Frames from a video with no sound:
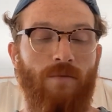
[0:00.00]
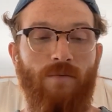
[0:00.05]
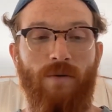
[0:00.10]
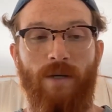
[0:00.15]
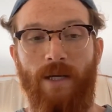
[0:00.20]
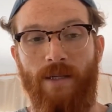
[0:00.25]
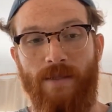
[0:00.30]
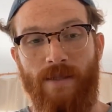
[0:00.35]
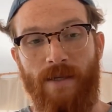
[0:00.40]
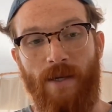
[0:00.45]
and you
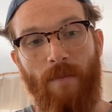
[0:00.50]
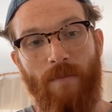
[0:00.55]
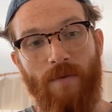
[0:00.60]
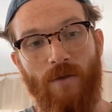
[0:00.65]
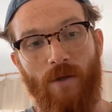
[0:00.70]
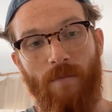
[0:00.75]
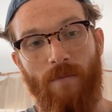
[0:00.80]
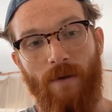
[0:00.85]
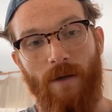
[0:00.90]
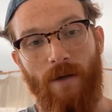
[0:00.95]
can set up
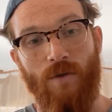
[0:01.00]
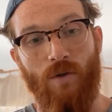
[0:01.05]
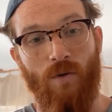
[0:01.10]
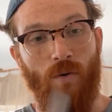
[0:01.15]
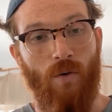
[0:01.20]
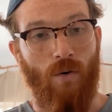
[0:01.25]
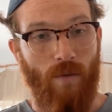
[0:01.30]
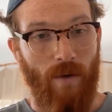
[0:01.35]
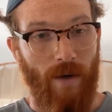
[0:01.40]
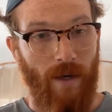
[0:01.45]
some
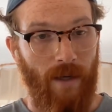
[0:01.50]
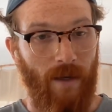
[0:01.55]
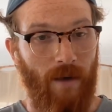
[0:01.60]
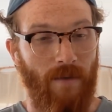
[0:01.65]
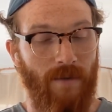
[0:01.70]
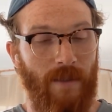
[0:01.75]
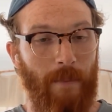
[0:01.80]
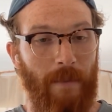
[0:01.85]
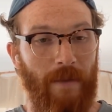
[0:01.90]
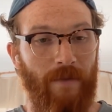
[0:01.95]
scoring on
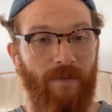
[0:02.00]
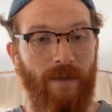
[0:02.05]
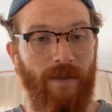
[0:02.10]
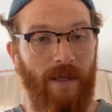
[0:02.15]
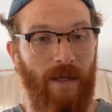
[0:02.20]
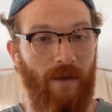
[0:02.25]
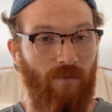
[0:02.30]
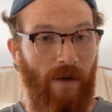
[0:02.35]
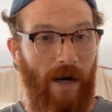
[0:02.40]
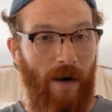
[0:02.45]
top of it
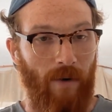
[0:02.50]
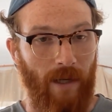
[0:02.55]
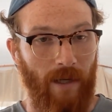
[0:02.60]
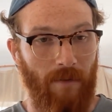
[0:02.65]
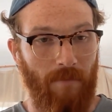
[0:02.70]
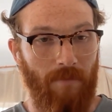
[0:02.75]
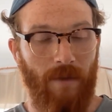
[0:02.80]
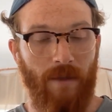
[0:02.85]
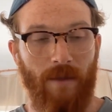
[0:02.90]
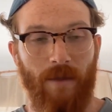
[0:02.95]
and routing.